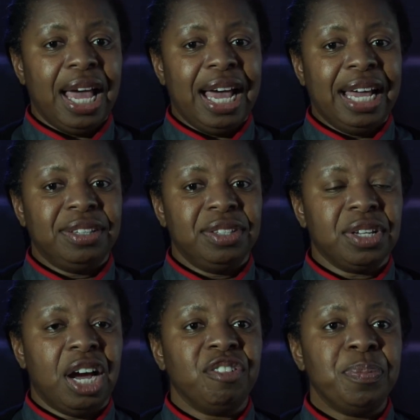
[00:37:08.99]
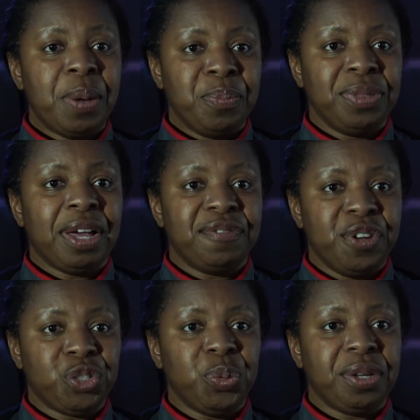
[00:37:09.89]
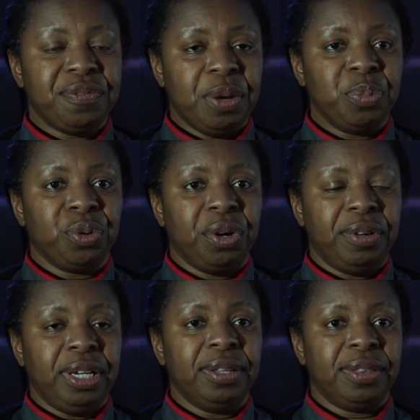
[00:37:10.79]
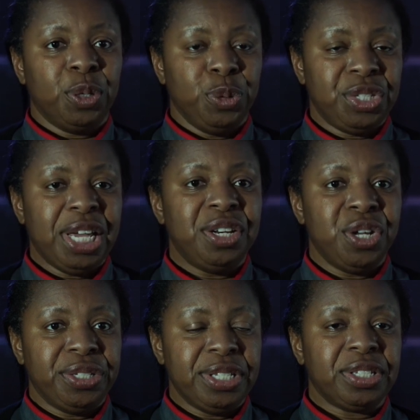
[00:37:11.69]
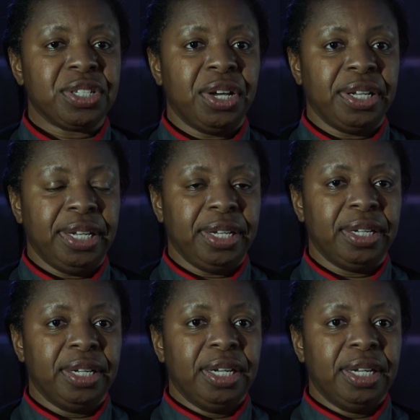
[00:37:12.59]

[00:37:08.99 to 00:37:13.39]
and I remember in that first week of February, those ten nurses dying,